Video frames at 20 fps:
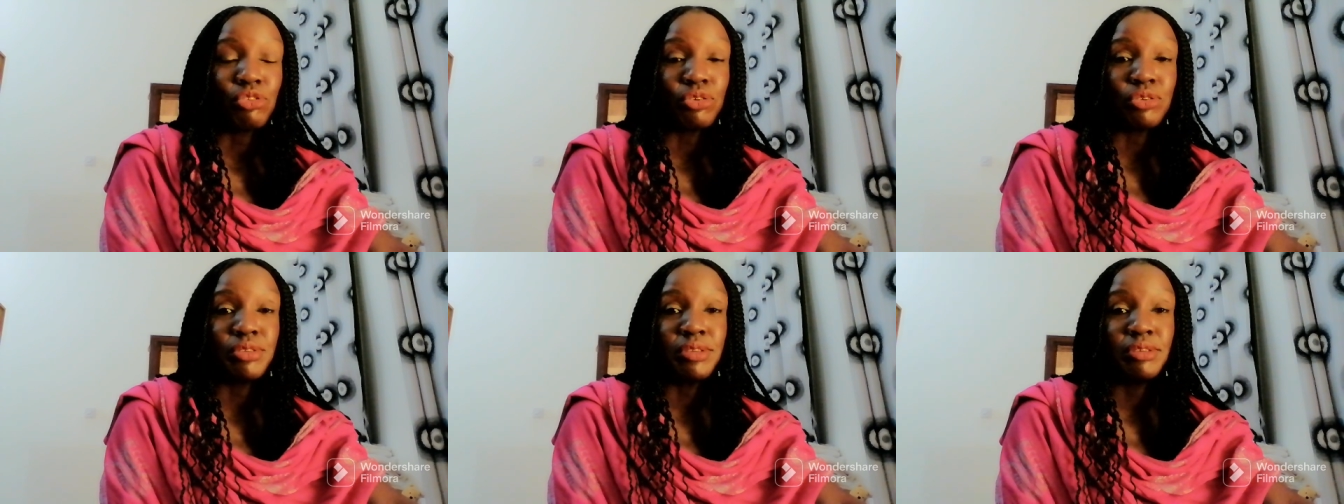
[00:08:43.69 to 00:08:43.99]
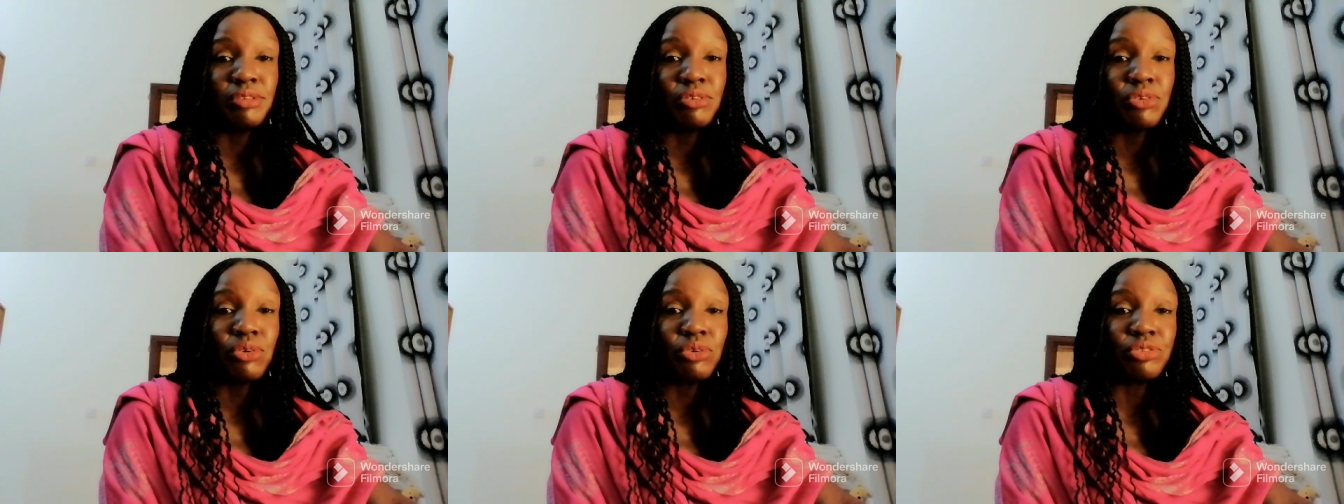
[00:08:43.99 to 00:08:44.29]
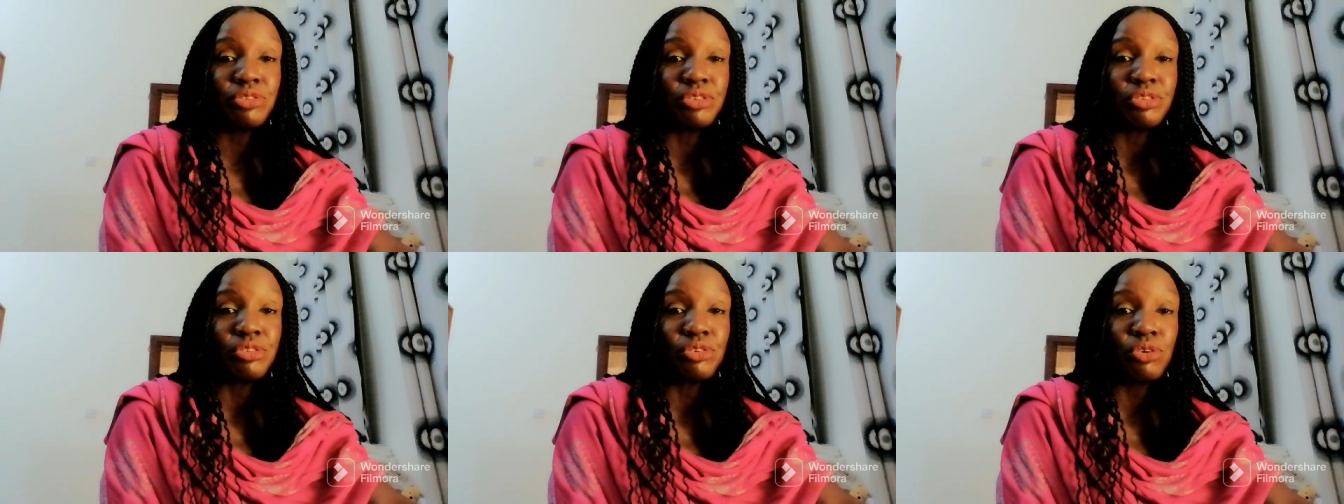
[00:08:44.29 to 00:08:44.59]
So this
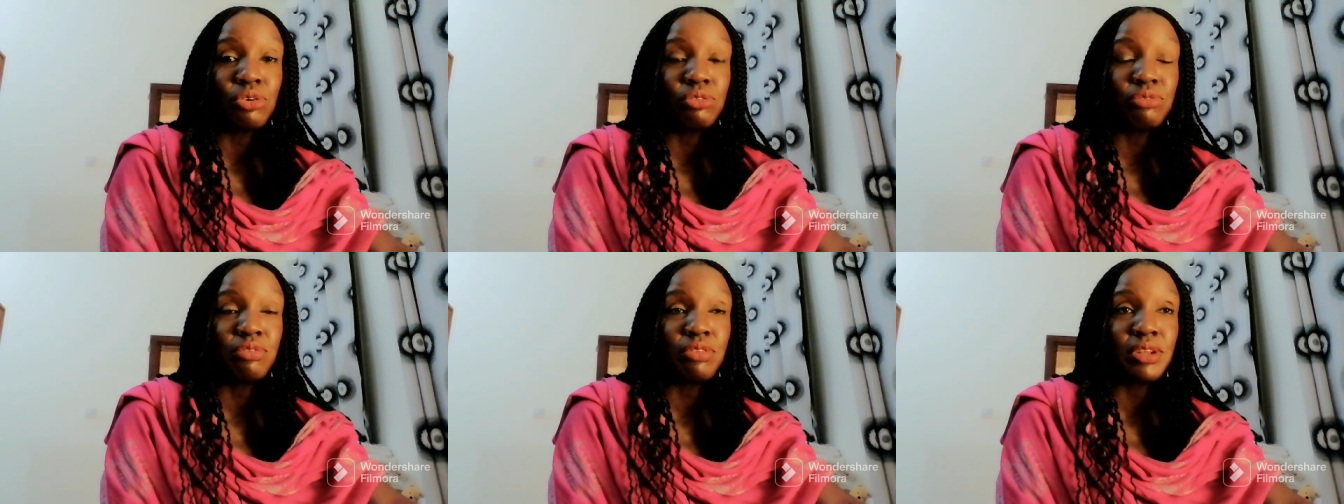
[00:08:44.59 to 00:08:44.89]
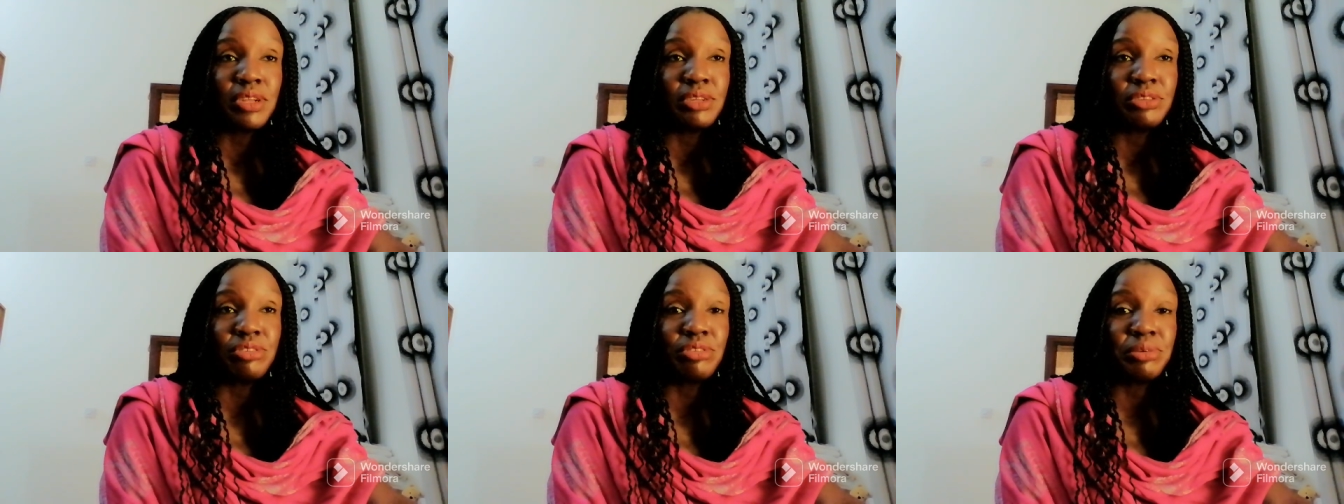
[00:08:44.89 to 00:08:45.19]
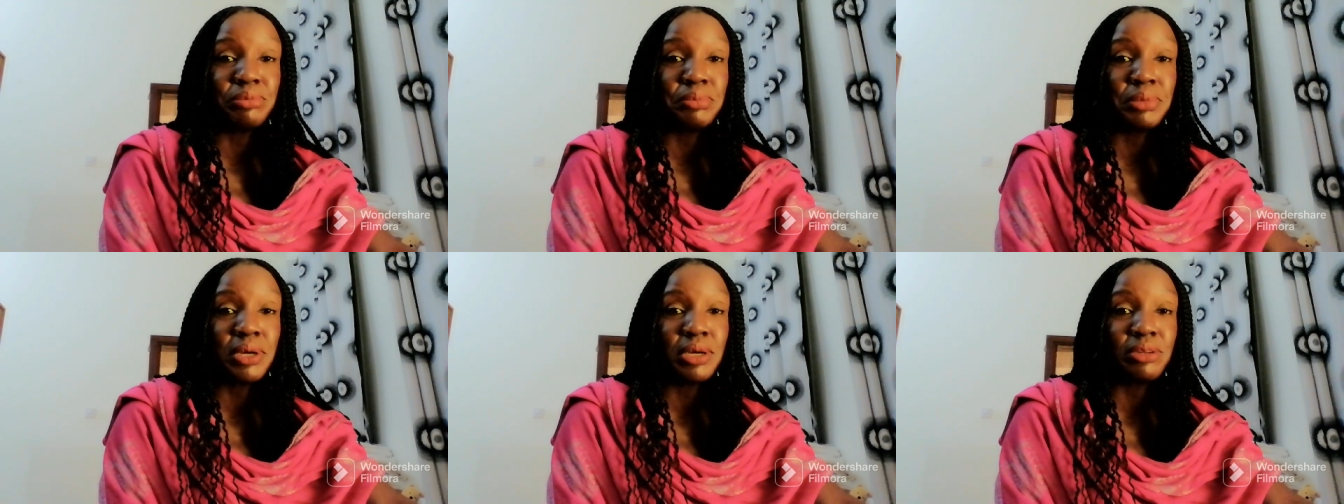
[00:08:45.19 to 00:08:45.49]
causes
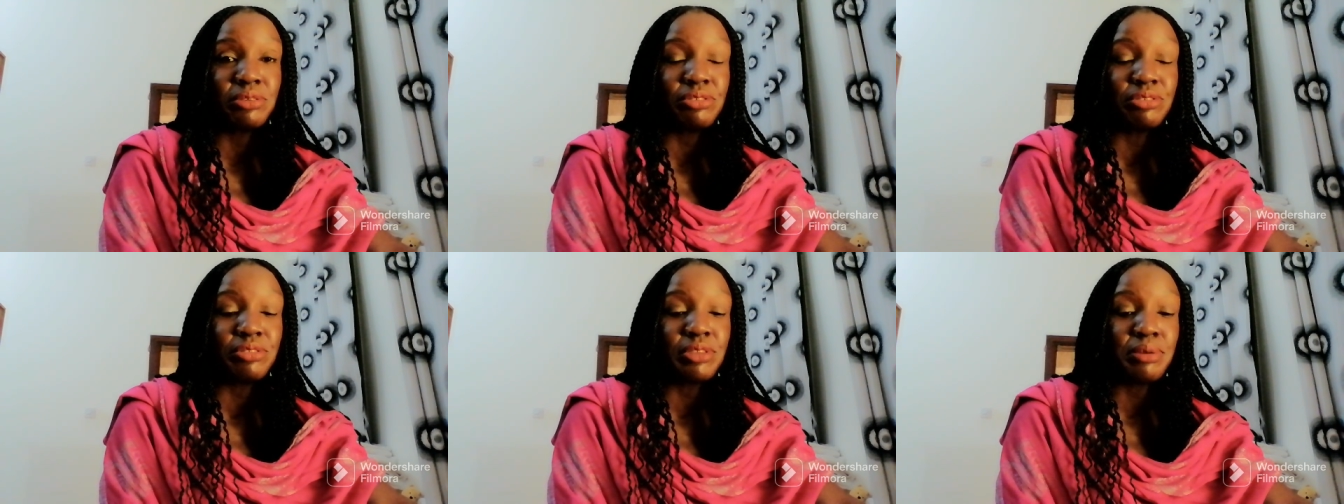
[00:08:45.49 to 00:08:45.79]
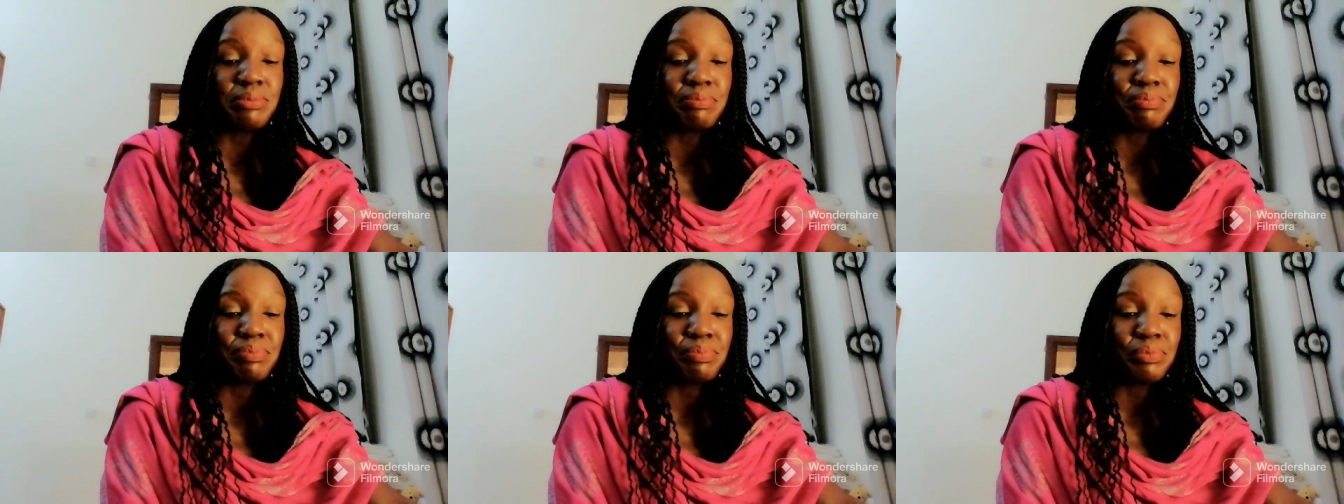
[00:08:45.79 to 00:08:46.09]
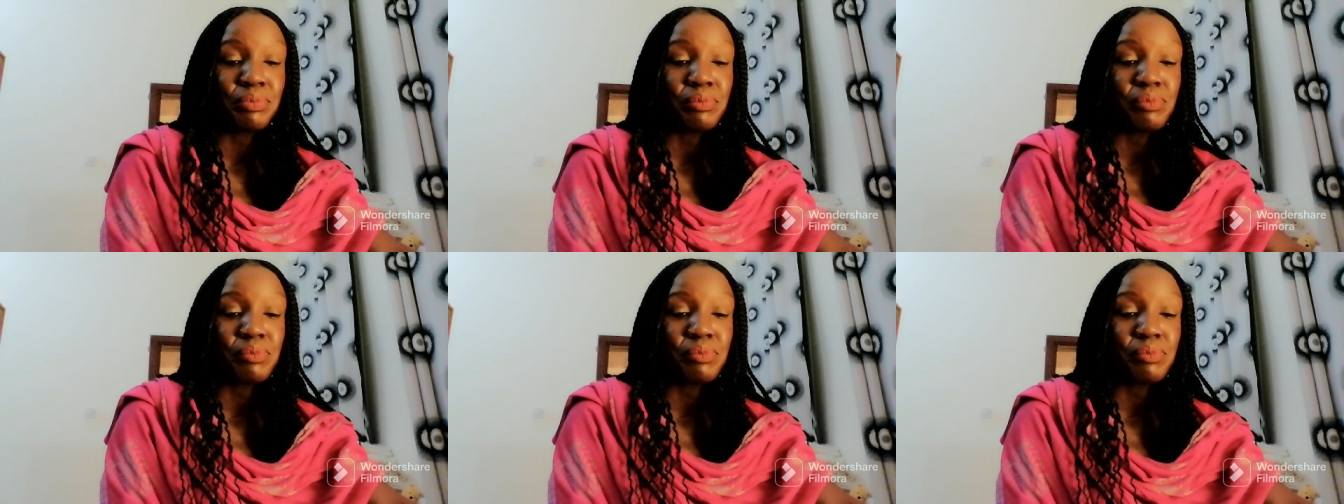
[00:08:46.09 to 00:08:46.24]
conflicts amongst them.